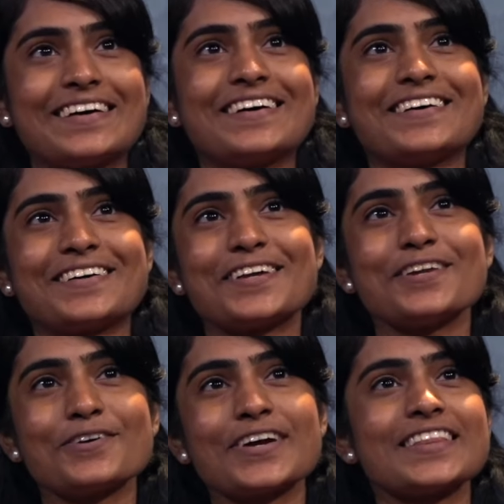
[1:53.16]

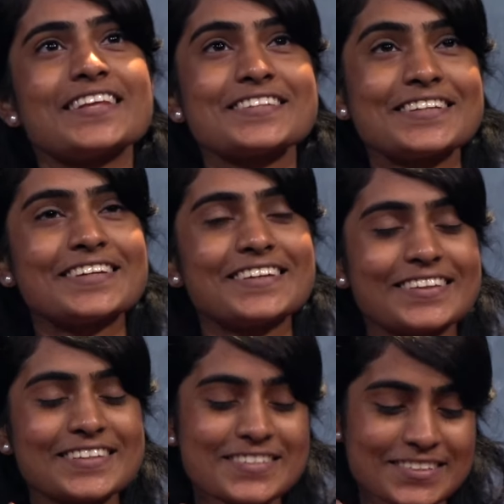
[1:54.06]

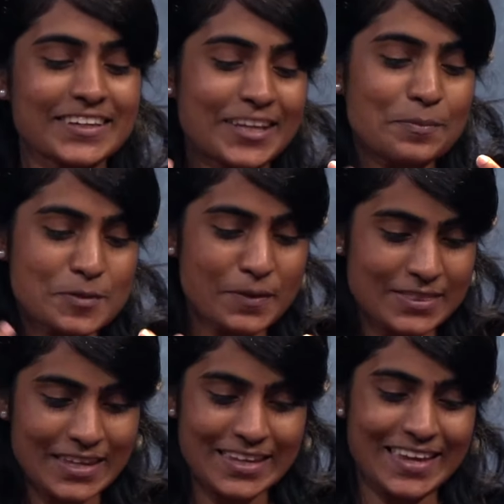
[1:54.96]
it keeps me
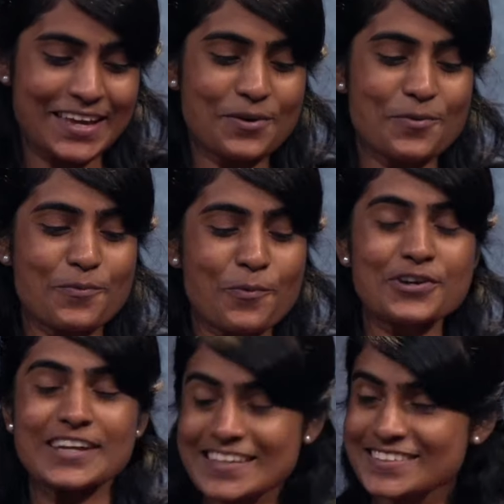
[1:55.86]
thinking,
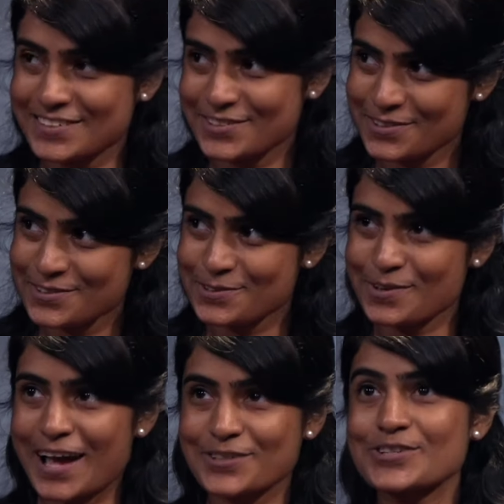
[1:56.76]
what is it to
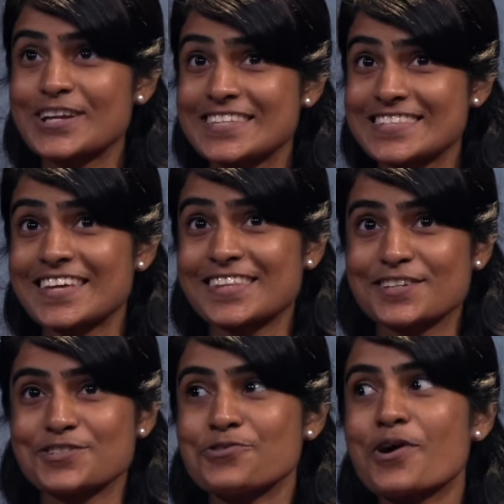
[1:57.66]
actually say
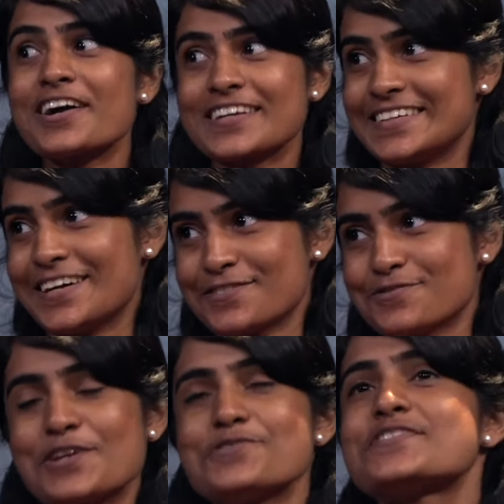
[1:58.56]
that you are in love
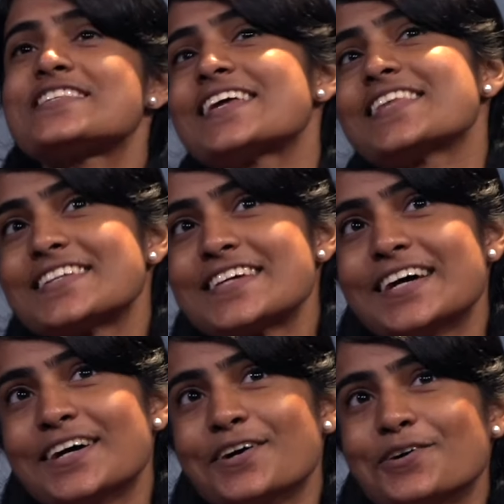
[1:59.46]
when you say that,
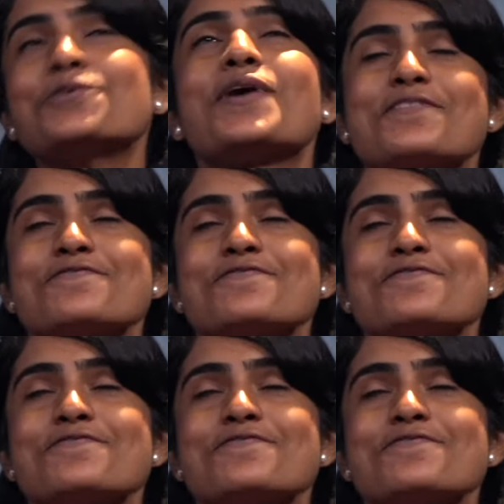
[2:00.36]
oh, I've